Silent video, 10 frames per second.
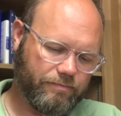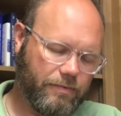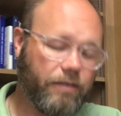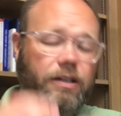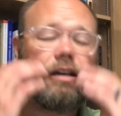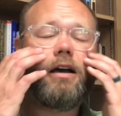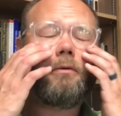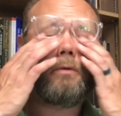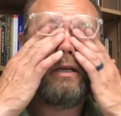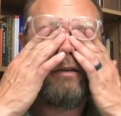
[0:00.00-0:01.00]
Loving
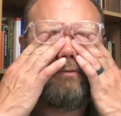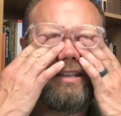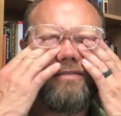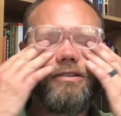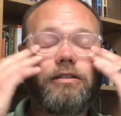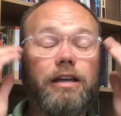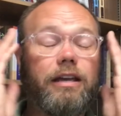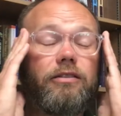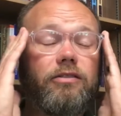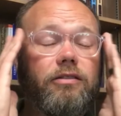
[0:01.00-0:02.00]
God, we, we give you
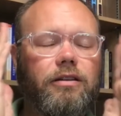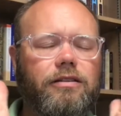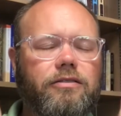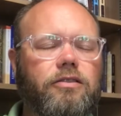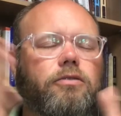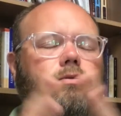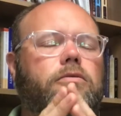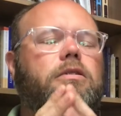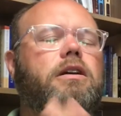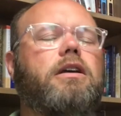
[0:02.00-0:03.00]
thanks that
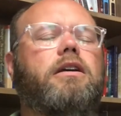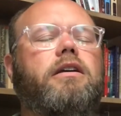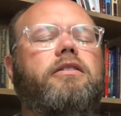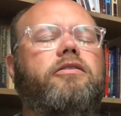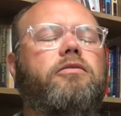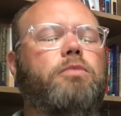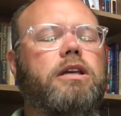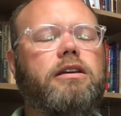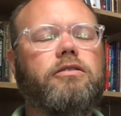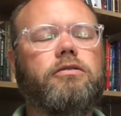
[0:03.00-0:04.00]
you
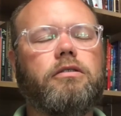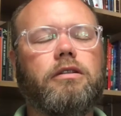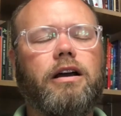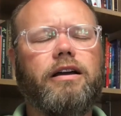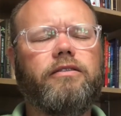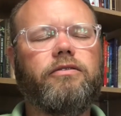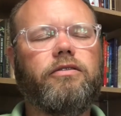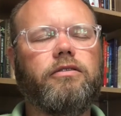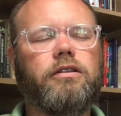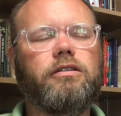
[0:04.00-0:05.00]
speak into our
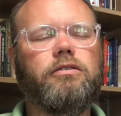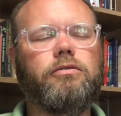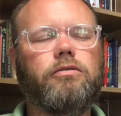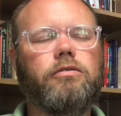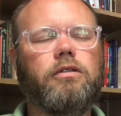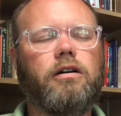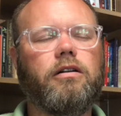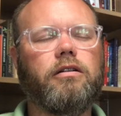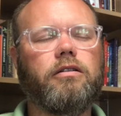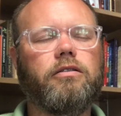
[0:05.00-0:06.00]
lives and that you
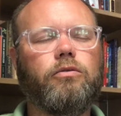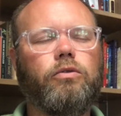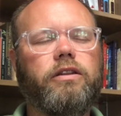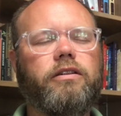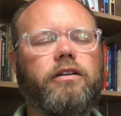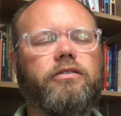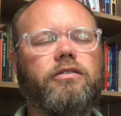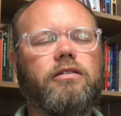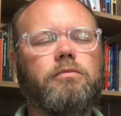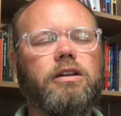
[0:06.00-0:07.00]
are with us
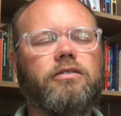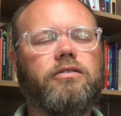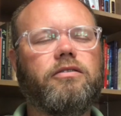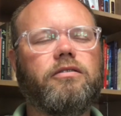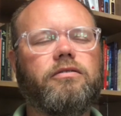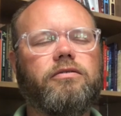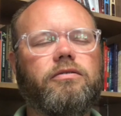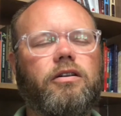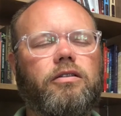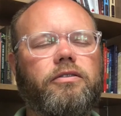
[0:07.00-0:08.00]
in the midst
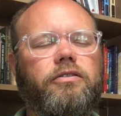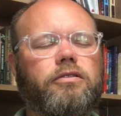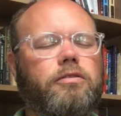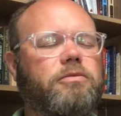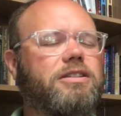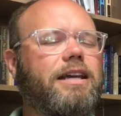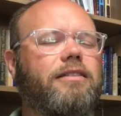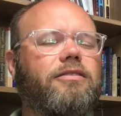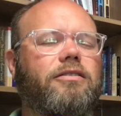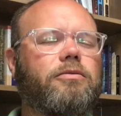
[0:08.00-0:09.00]
of all
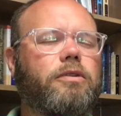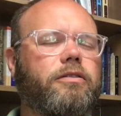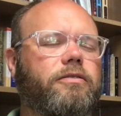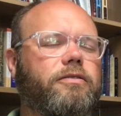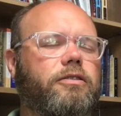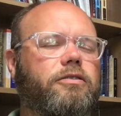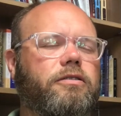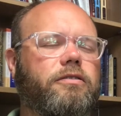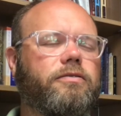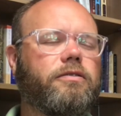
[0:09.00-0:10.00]
circumstances, whether for
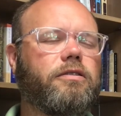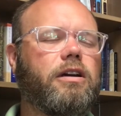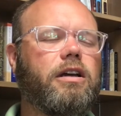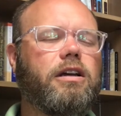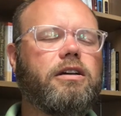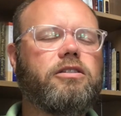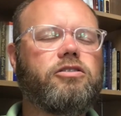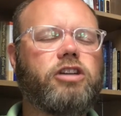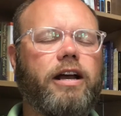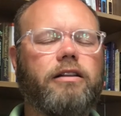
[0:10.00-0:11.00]
good or for
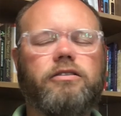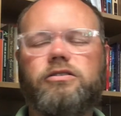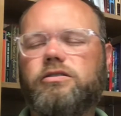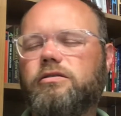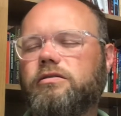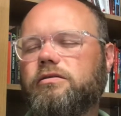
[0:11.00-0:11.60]
challenge.